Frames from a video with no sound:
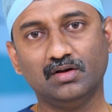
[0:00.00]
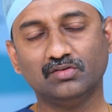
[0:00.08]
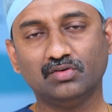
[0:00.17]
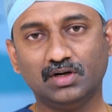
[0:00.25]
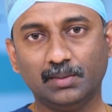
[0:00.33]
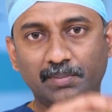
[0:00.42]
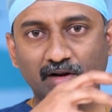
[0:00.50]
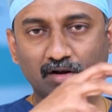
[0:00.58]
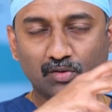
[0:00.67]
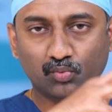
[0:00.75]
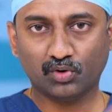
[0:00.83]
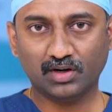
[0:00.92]
So depending
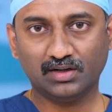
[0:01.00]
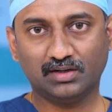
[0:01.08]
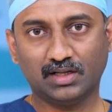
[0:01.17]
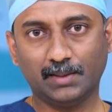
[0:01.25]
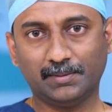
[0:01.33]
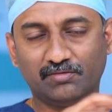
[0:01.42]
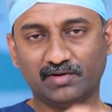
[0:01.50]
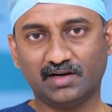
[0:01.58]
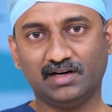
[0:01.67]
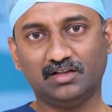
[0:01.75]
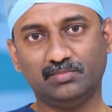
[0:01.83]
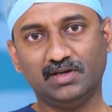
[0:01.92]
on what type of
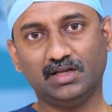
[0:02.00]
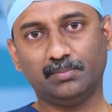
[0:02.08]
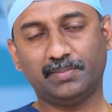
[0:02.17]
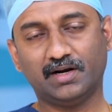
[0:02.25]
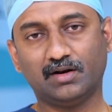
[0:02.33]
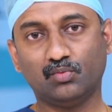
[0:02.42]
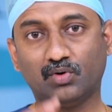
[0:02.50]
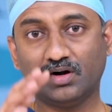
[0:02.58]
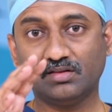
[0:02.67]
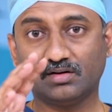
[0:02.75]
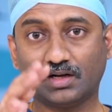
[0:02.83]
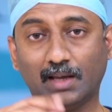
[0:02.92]
hernia is being repaired and what
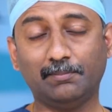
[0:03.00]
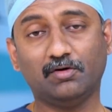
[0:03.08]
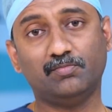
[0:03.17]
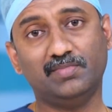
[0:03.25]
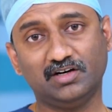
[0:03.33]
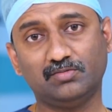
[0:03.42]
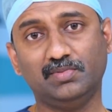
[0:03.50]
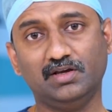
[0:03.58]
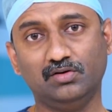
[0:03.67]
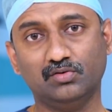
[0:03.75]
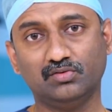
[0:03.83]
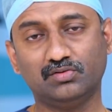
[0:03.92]
is the type of mesh
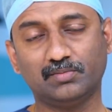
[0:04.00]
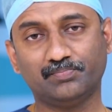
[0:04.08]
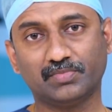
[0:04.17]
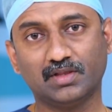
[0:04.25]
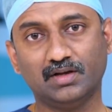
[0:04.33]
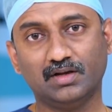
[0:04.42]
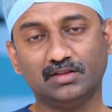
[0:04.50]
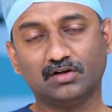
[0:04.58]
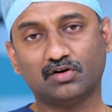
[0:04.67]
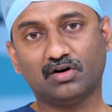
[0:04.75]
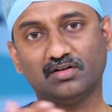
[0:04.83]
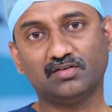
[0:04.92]
being used, the
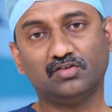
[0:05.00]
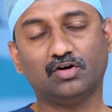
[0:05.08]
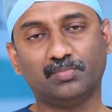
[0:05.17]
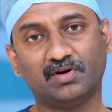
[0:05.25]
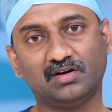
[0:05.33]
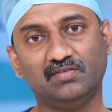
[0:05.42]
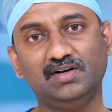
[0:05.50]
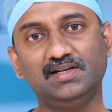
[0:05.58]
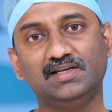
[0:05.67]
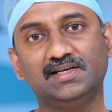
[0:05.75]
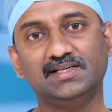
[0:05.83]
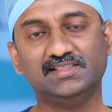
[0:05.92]
cost of the operation will
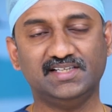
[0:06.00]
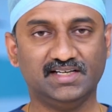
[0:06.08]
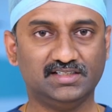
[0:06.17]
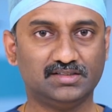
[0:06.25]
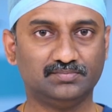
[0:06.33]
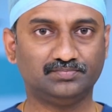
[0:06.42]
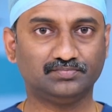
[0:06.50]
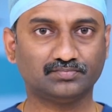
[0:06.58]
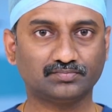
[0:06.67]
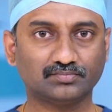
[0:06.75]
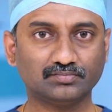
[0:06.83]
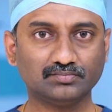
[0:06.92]
change.
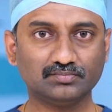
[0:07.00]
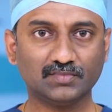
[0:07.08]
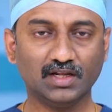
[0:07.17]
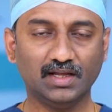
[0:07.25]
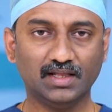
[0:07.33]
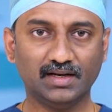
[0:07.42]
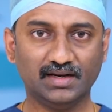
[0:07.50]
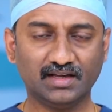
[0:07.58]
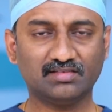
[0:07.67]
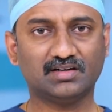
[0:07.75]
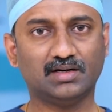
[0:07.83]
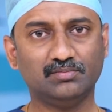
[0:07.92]

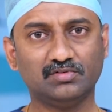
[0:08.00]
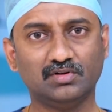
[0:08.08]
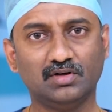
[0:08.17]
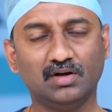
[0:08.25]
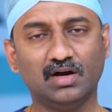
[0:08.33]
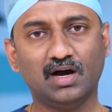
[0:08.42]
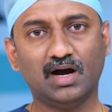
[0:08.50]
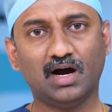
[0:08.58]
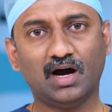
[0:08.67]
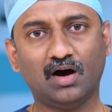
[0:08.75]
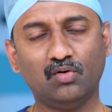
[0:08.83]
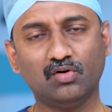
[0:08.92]
Next comes,
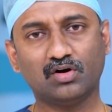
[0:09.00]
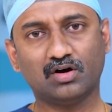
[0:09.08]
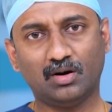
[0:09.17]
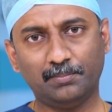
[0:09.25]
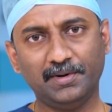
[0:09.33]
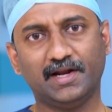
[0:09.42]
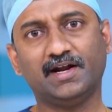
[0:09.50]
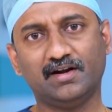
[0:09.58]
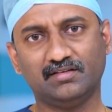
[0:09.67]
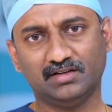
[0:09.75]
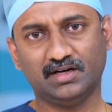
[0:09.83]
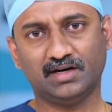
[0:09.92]
how complicated
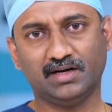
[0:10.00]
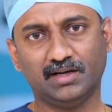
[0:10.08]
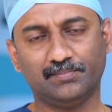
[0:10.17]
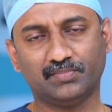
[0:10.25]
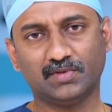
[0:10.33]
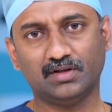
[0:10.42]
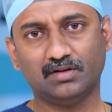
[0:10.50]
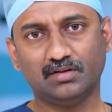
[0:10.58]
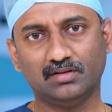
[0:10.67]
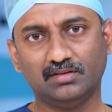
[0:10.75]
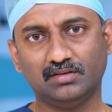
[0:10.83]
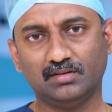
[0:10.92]
is a hernia?
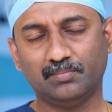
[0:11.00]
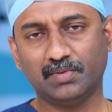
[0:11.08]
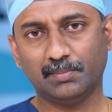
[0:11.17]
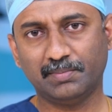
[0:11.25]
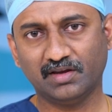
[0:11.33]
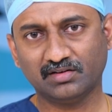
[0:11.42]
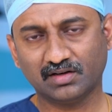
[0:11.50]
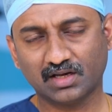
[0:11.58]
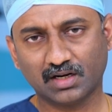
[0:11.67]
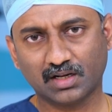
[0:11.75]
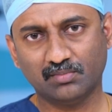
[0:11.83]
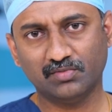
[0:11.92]
A patient
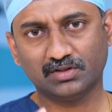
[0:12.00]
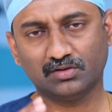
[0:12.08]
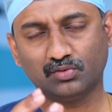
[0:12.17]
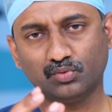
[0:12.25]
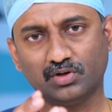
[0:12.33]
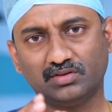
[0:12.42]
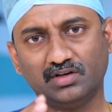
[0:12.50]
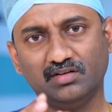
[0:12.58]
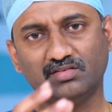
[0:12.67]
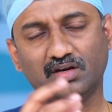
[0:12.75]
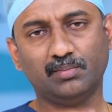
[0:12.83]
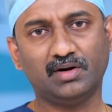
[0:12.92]
can come with a 2 or 3
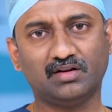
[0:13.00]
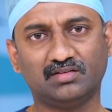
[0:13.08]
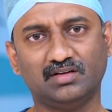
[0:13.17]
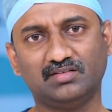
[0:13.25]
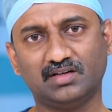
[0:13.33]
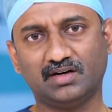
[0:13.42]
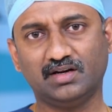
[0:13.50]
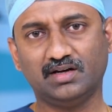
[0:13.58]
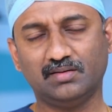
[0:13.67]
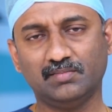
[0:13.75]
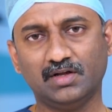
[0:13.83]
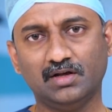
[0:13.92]
centimeter size
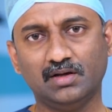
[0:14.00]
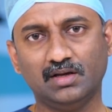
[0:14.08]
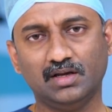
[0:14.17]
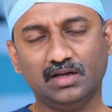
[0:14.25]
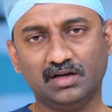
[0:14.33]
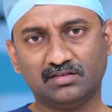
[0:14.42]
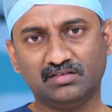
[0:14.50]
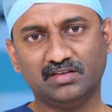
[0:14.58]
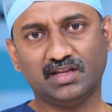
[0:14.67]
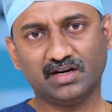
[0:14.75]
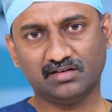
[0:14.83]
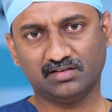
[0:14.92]
hernia in a
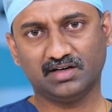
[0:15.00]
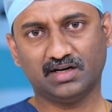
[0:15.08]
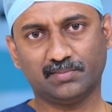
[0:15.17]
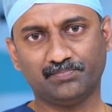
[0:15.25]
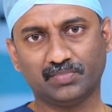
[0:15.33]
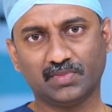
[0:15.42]
cesarean scar.